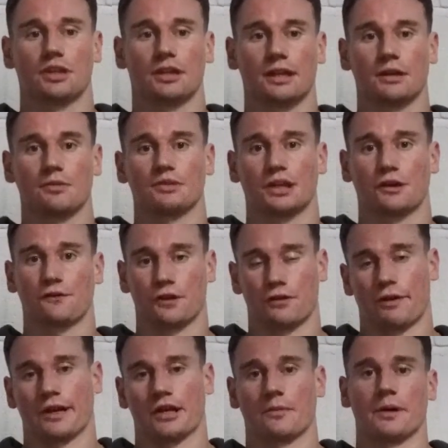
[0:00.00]
then I would definitely
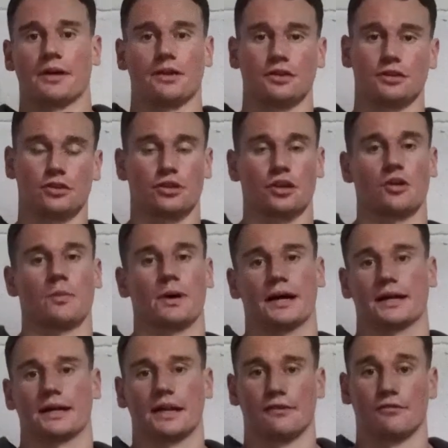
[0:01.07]
recommend that you go
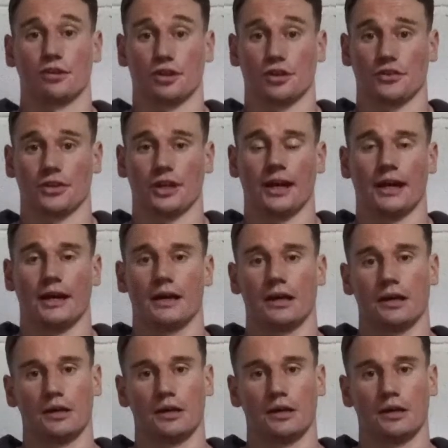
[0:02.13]
back and have a look at that,